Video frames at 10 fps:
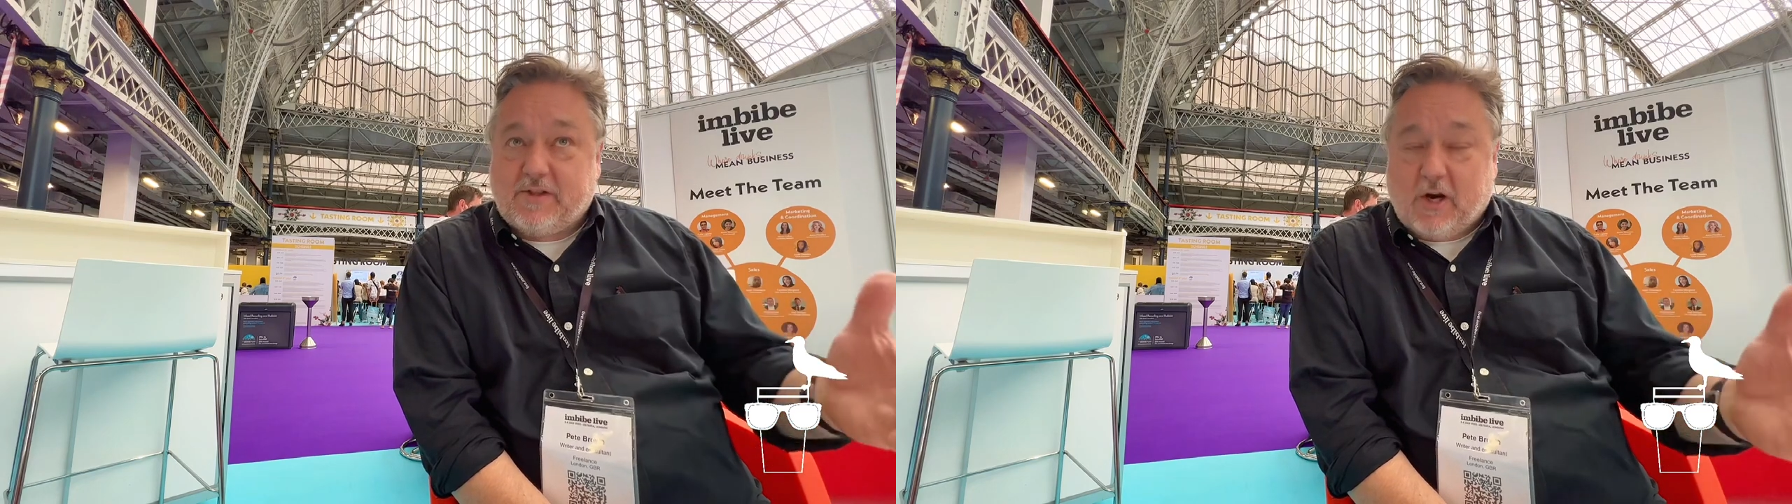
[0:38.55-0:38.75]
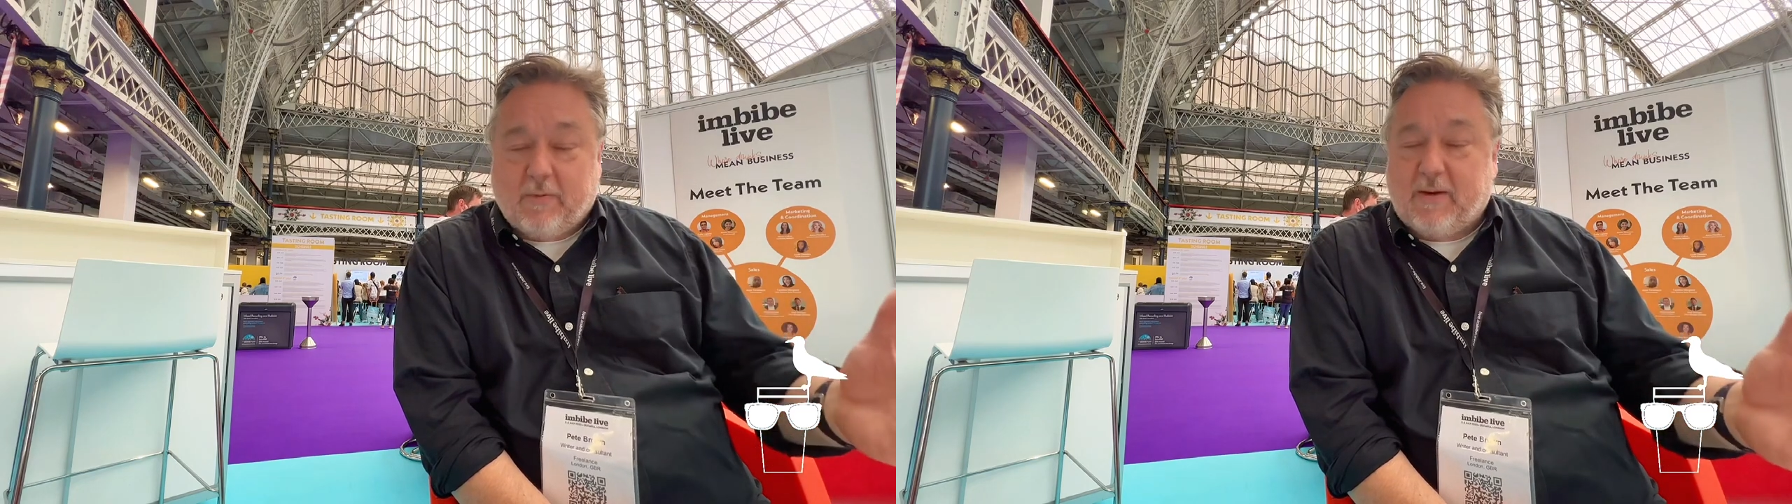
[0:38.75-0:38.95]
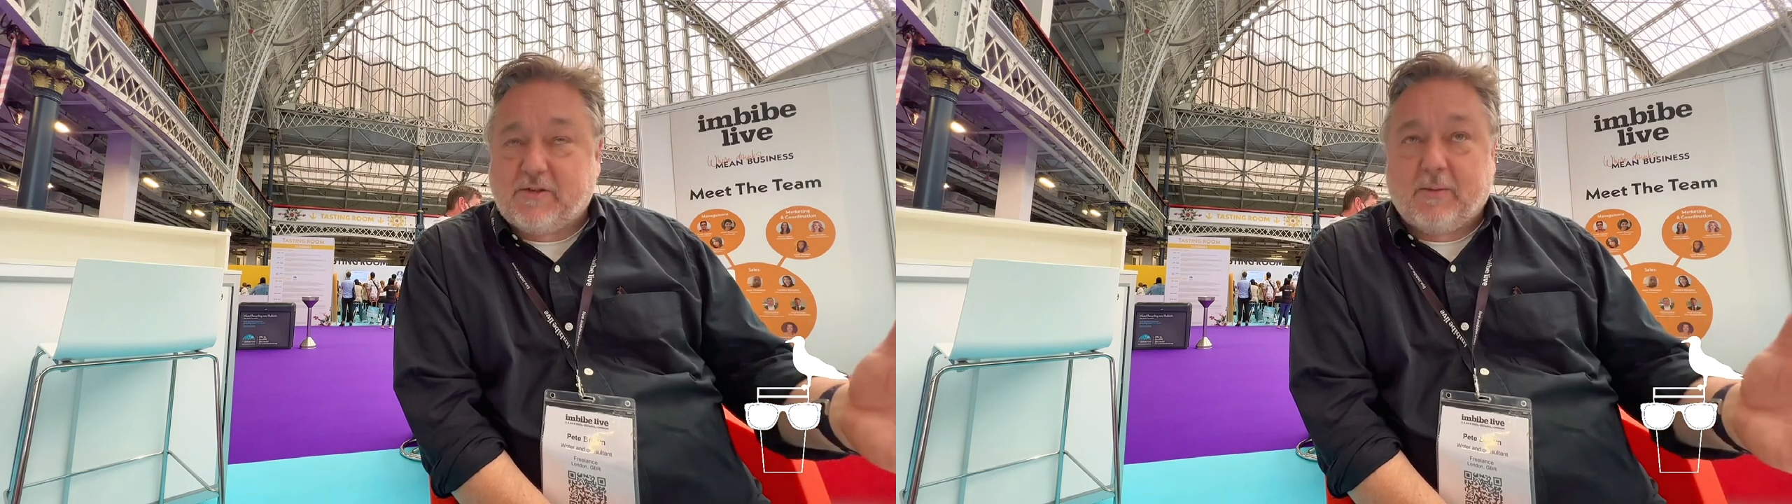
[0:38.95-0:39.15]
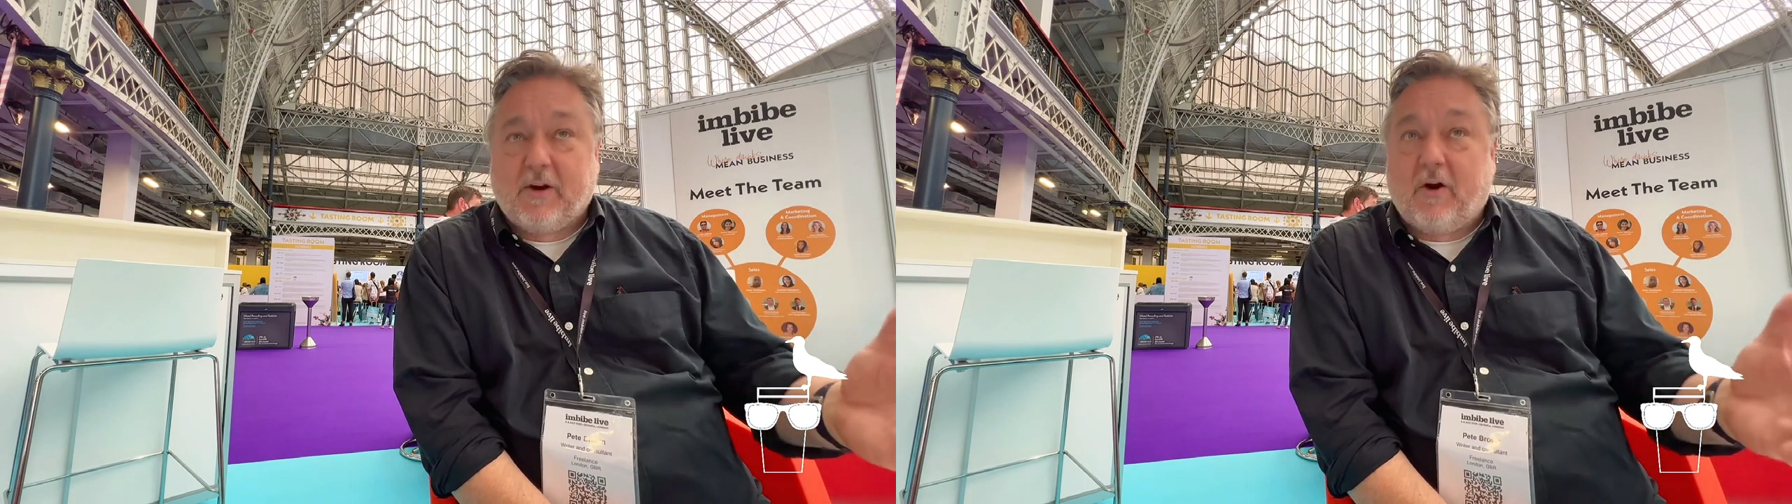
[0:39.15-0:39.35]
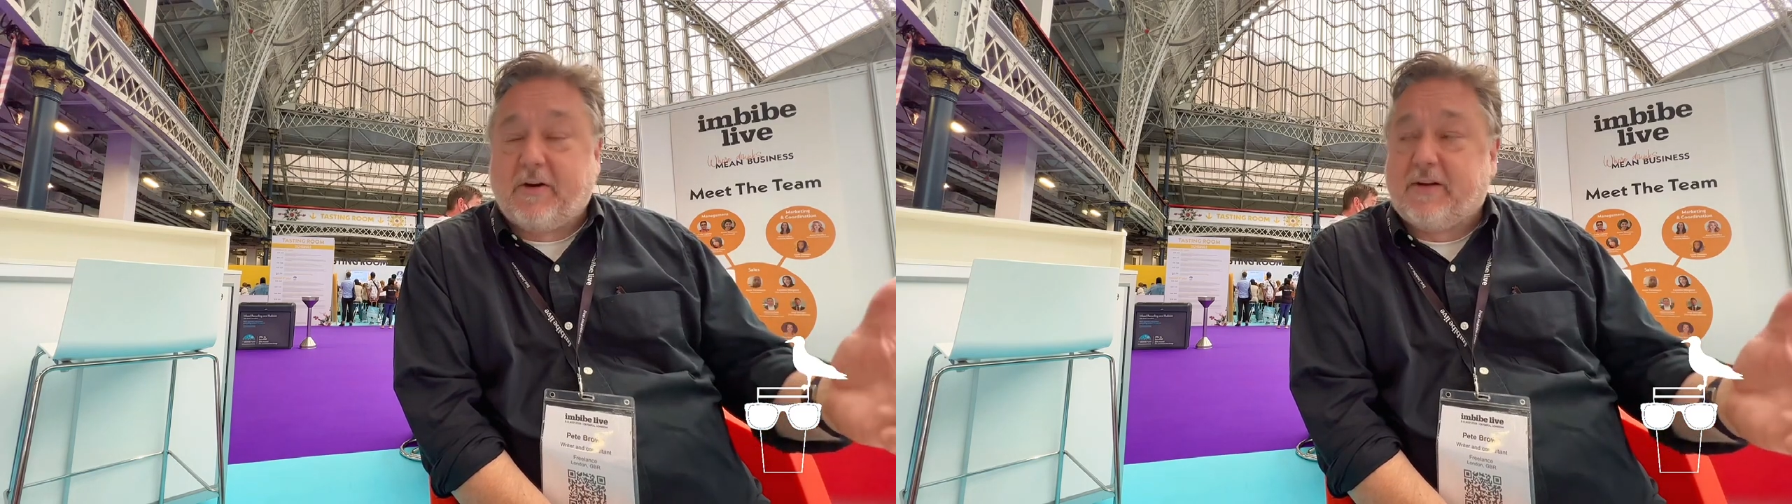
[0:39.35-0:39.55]
show them to an
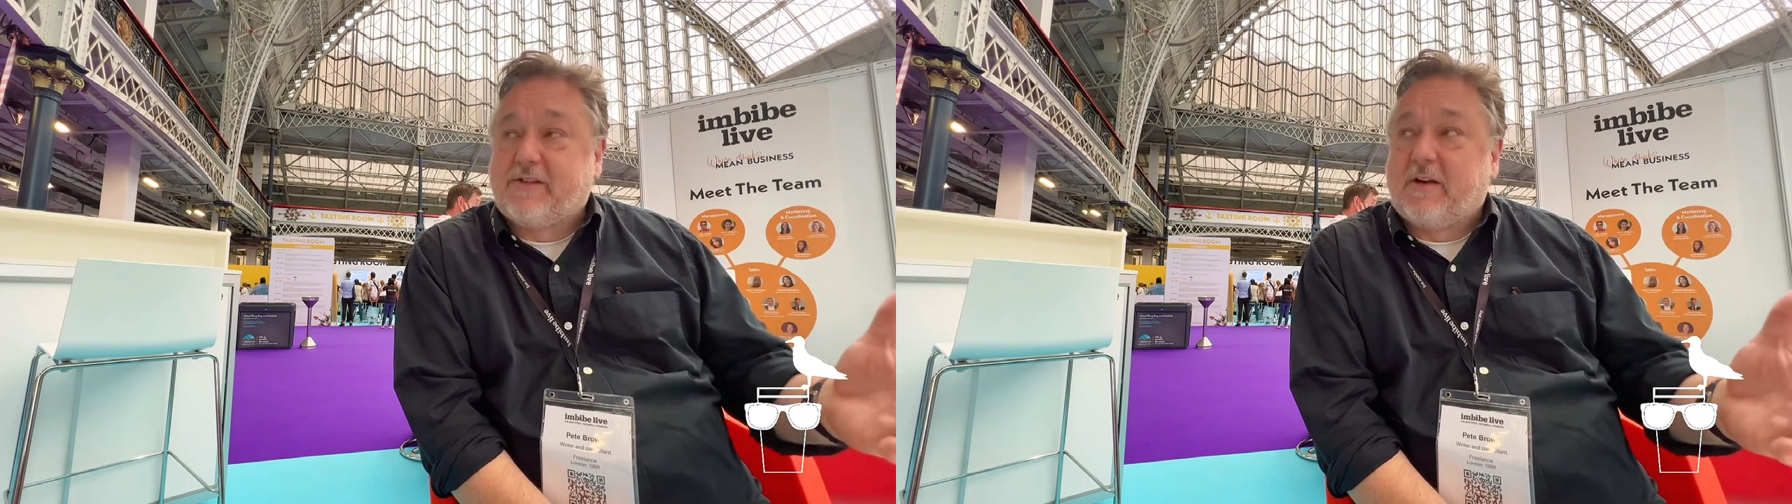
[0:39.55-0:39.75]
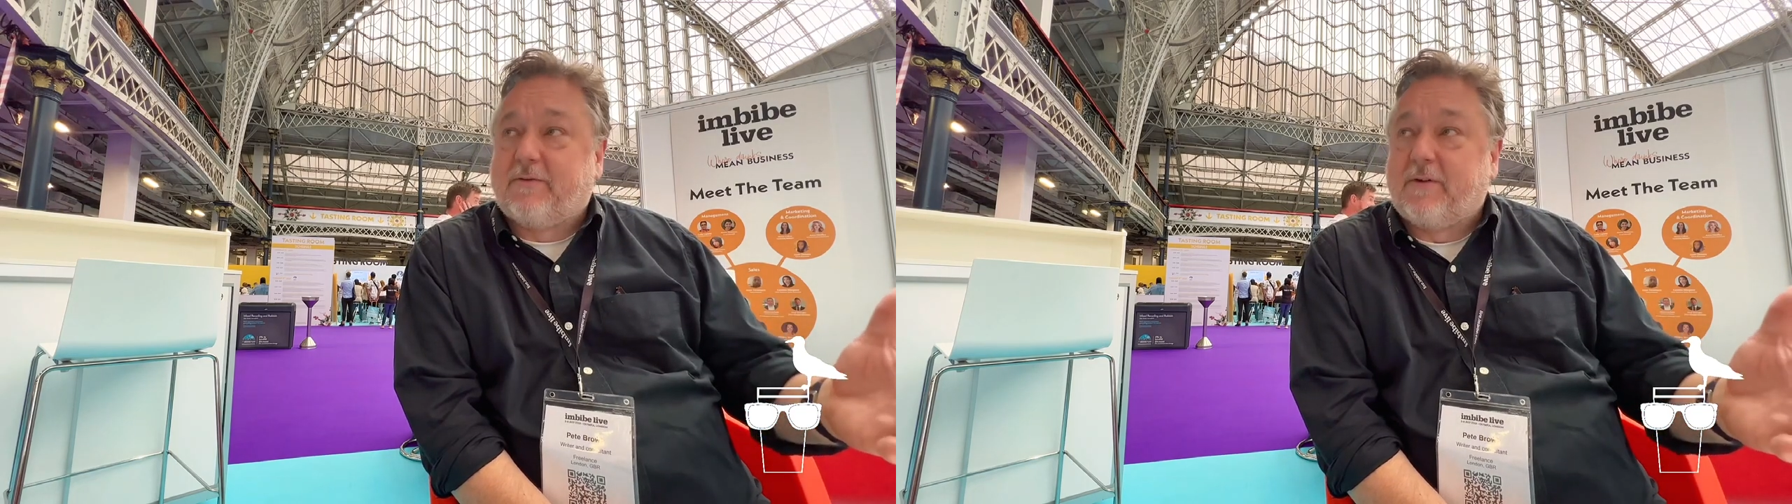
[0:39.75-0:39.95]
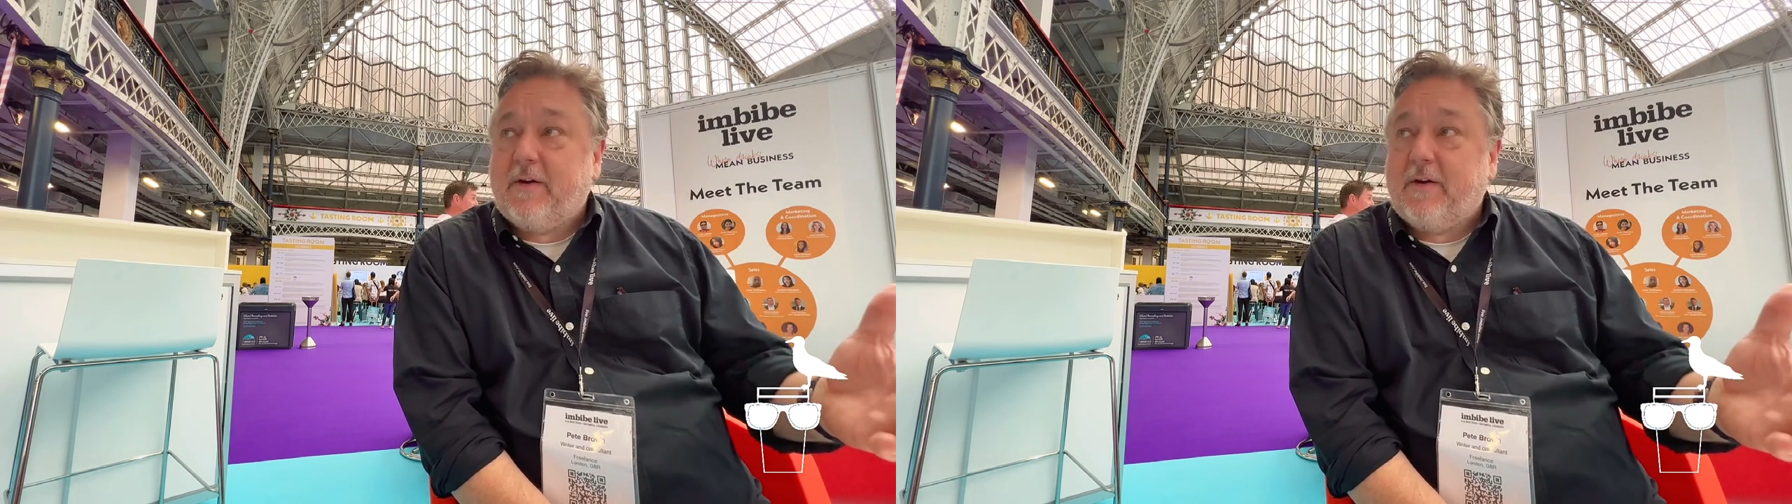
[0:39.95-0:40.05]
audience of